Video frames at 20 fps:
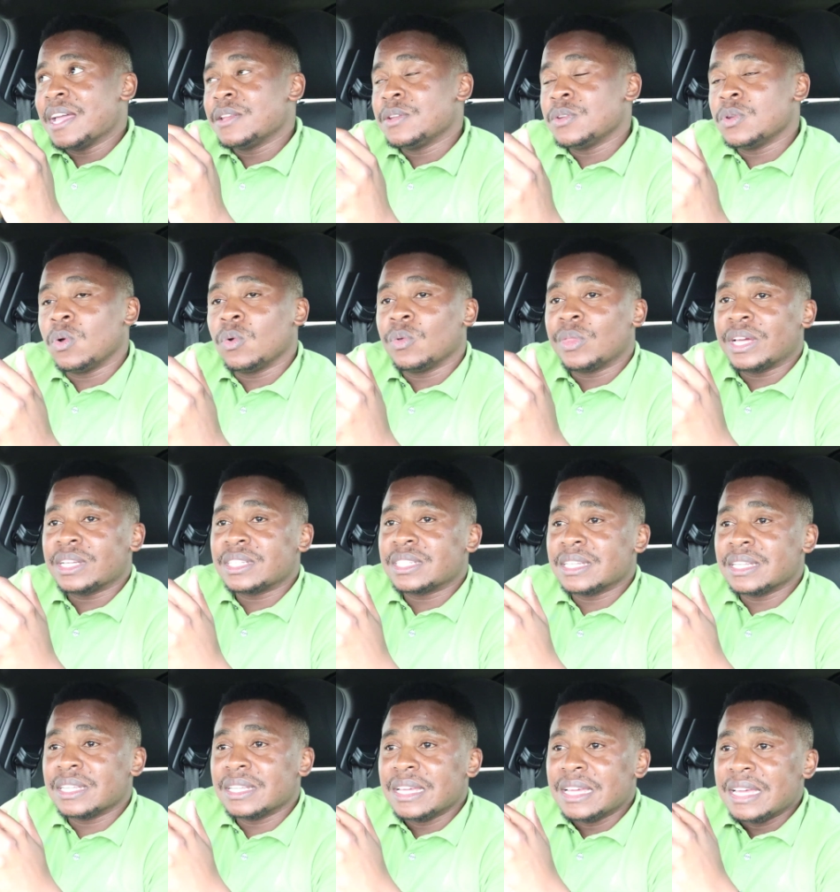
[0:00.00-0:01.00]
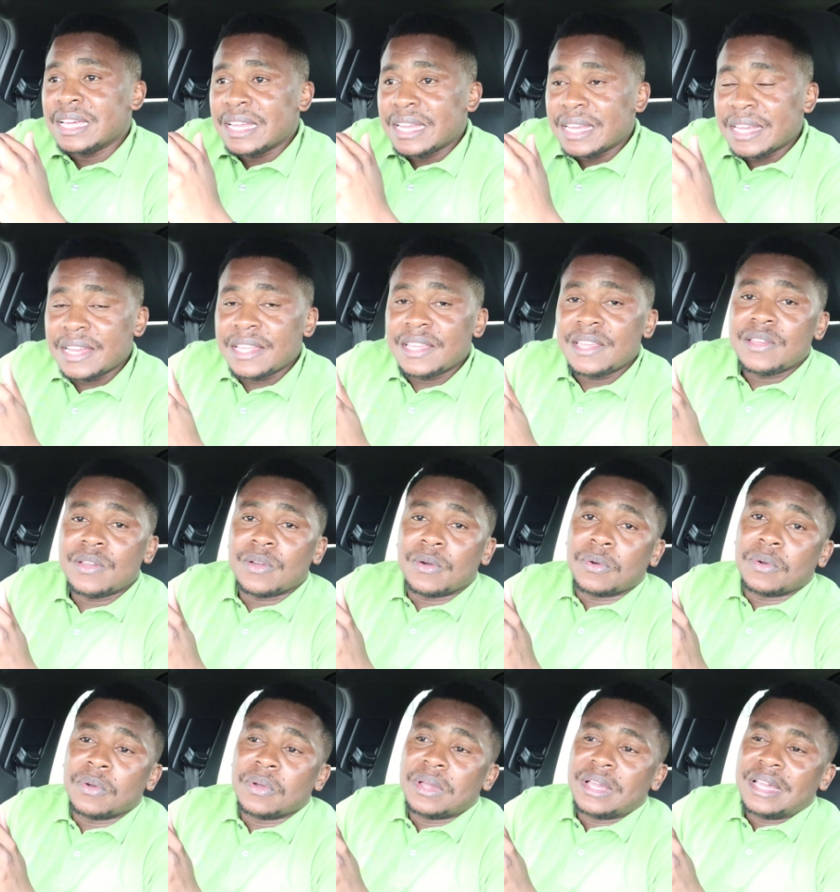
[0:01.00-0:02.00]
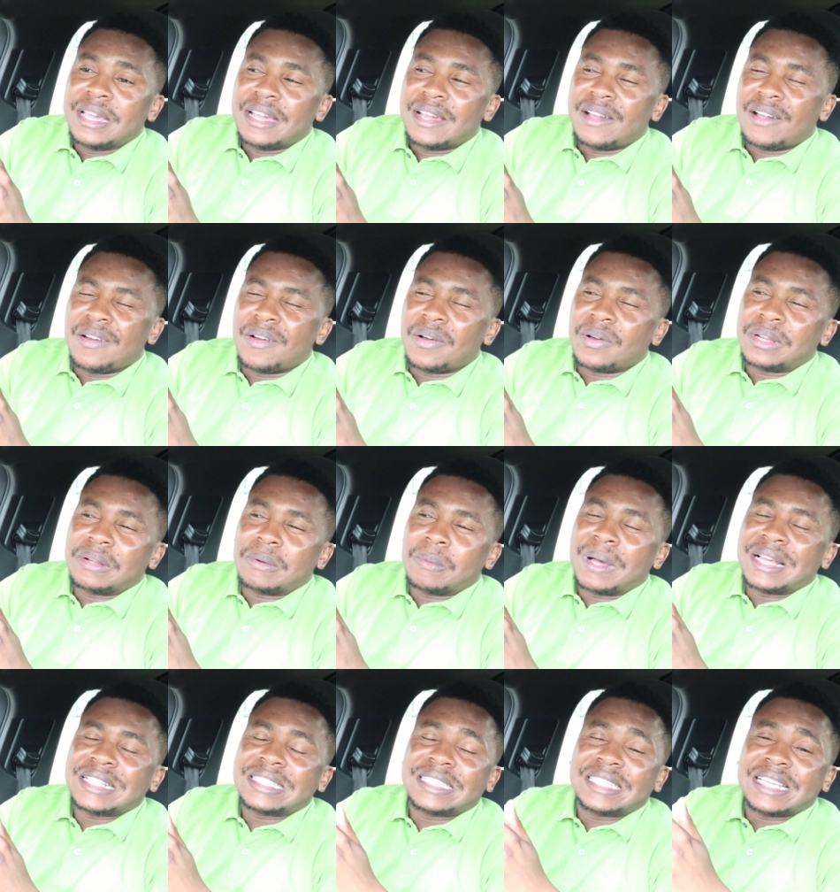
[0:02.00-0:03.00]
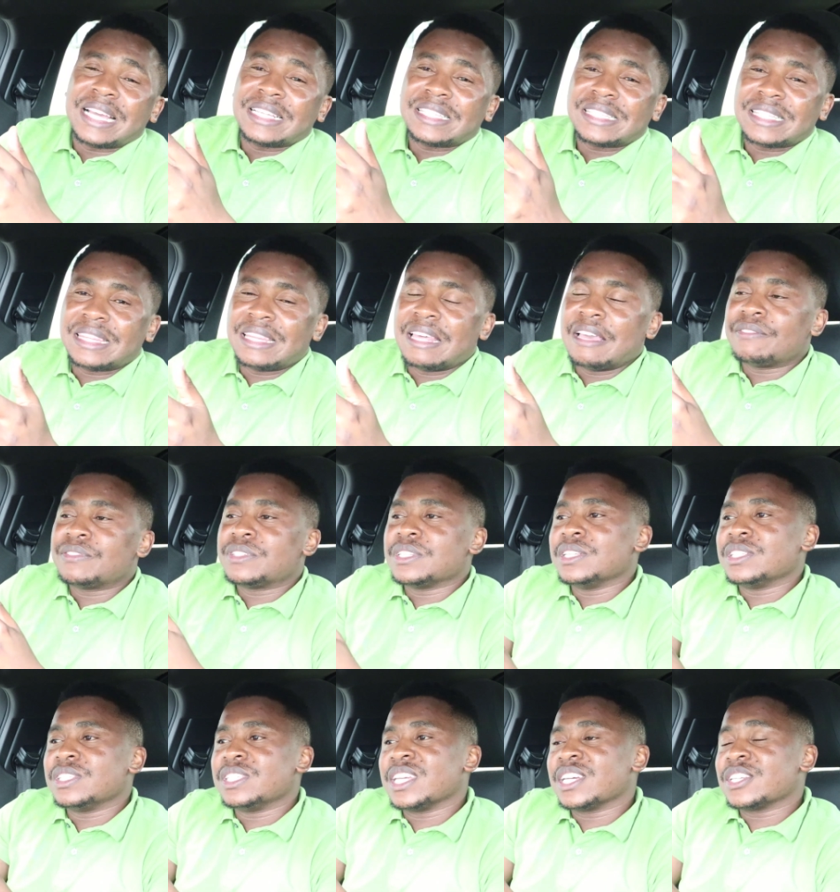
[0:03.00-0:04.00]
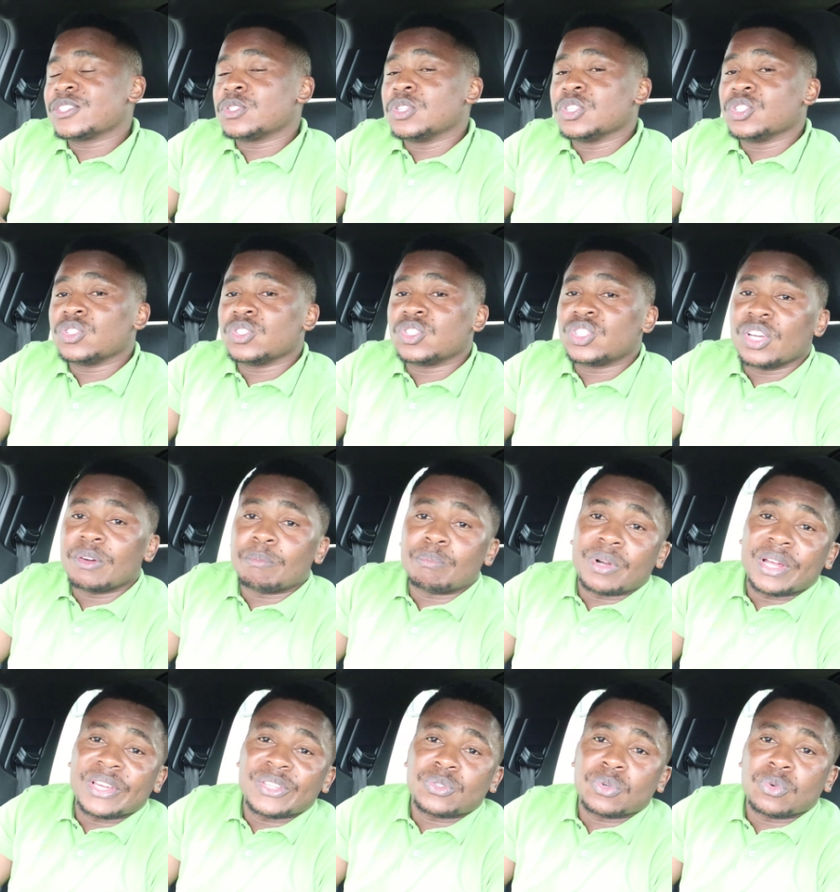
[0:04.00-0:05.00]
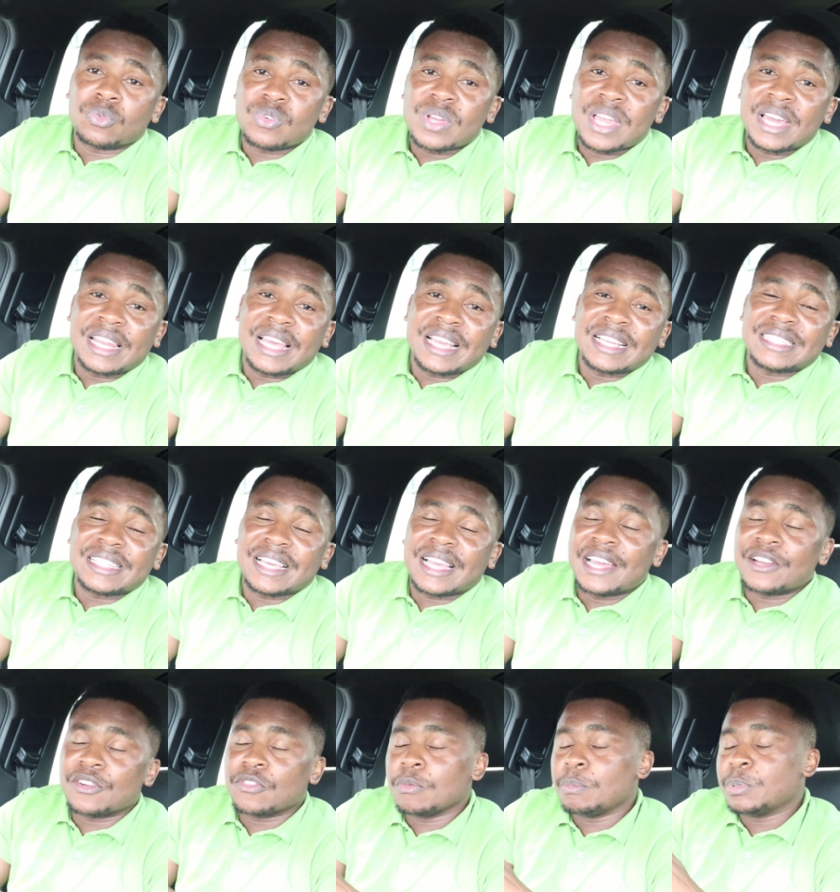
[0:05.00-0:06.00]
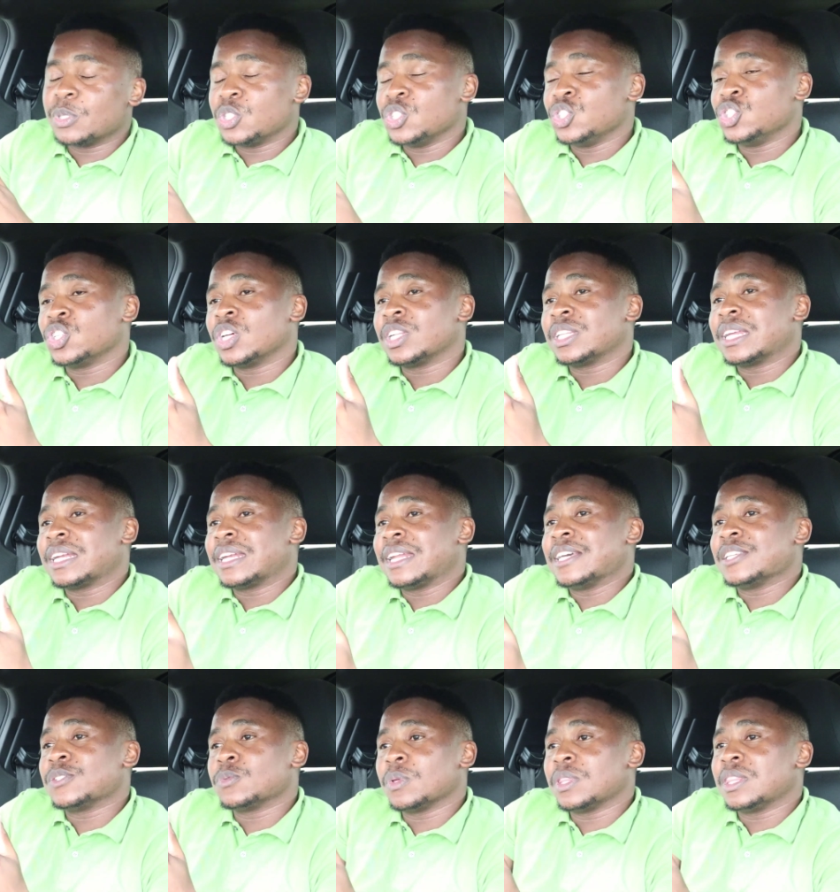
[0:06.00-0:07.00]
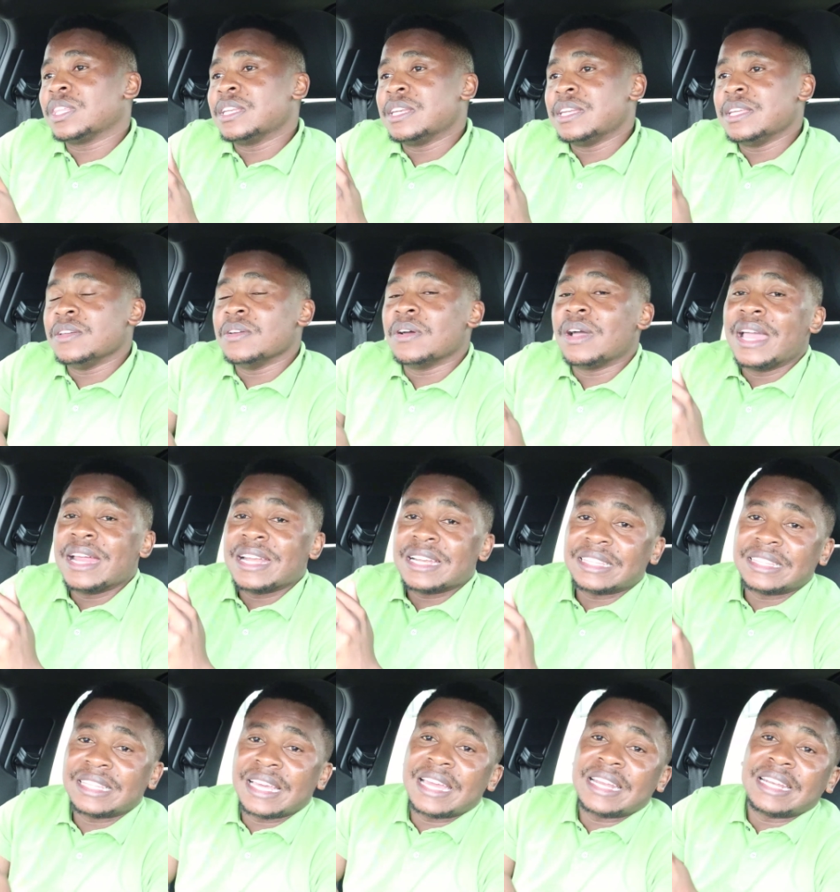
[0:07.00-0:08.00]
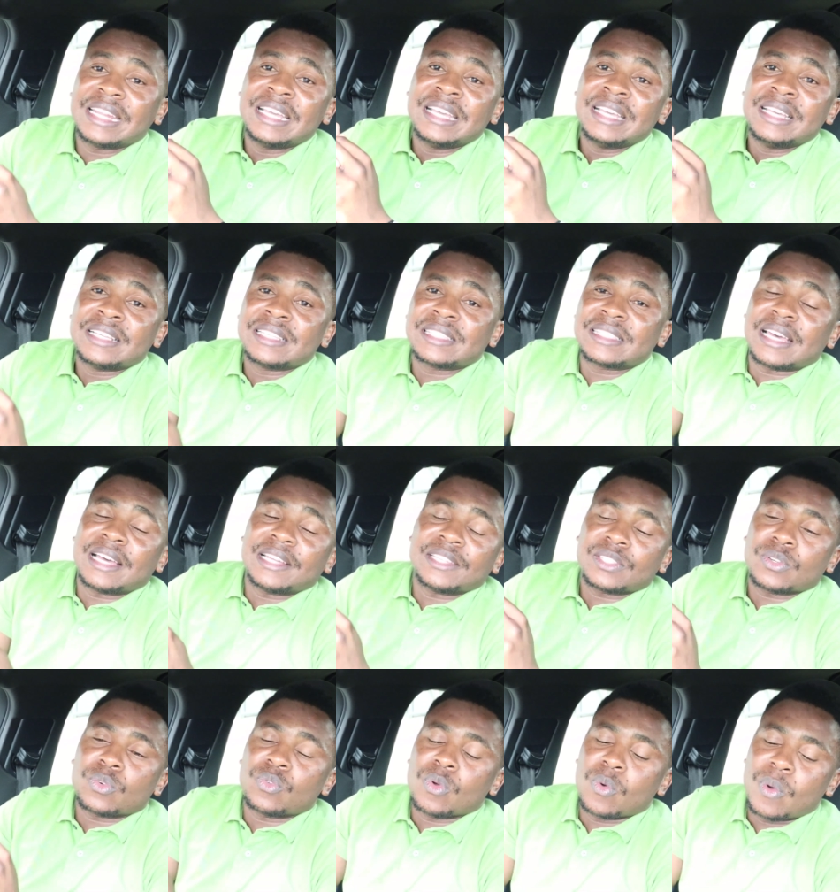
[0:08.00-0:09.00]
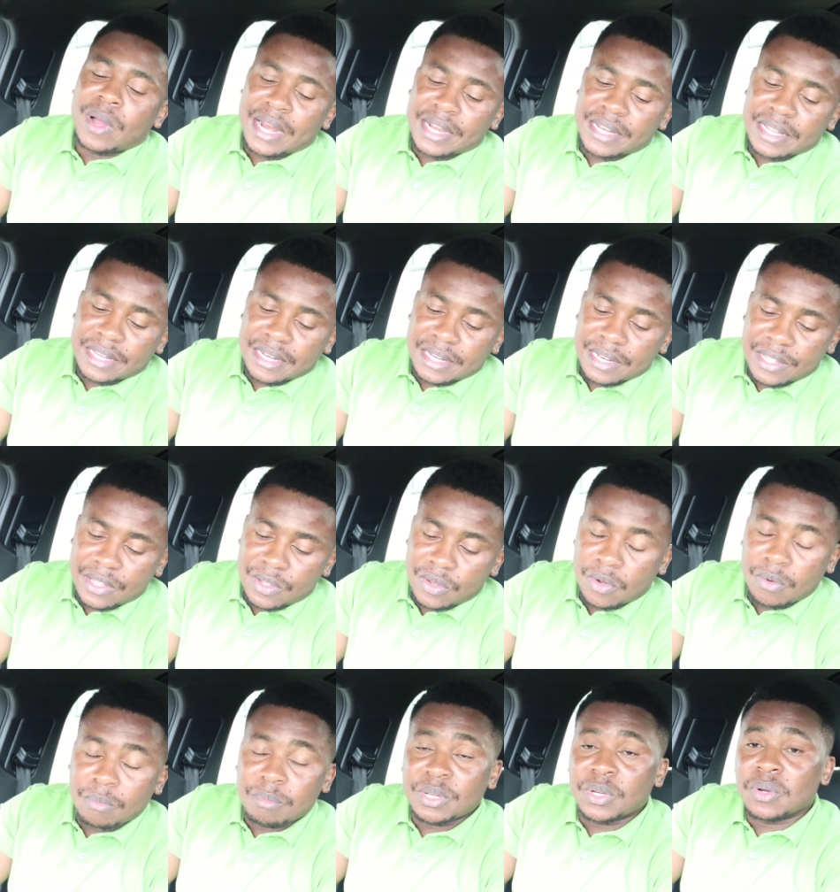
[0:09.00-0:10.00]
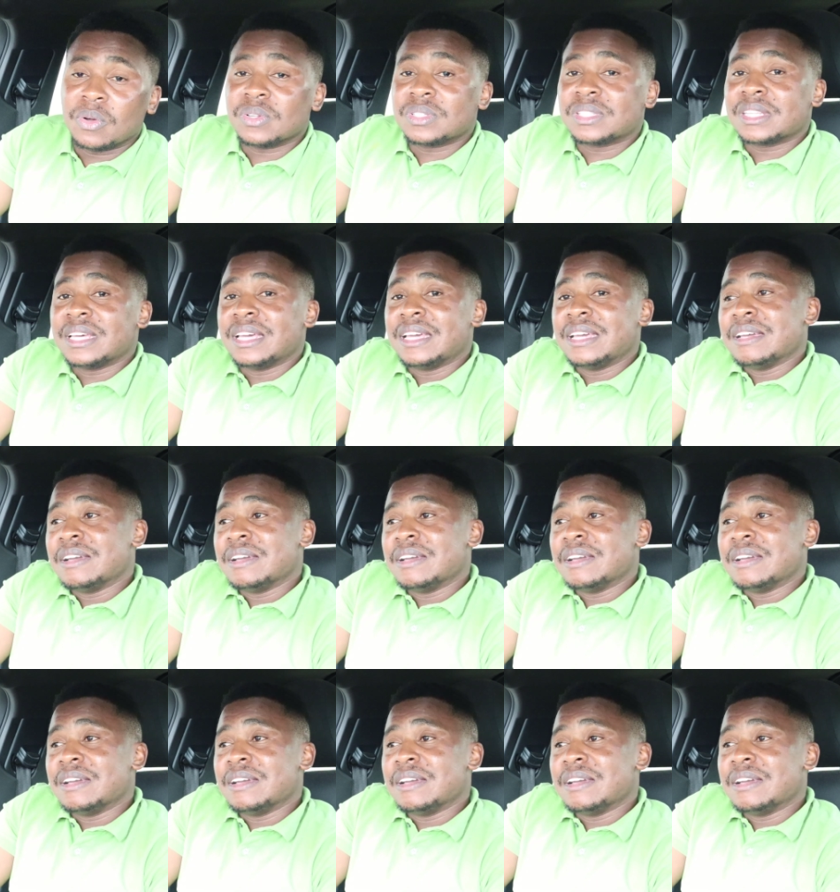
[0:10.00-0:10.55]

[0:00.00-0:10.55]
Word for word: I know that uh, NIO, all what's just left is just the share price to realize the kind of potential that lies within NIO and then starts rewarding NIO because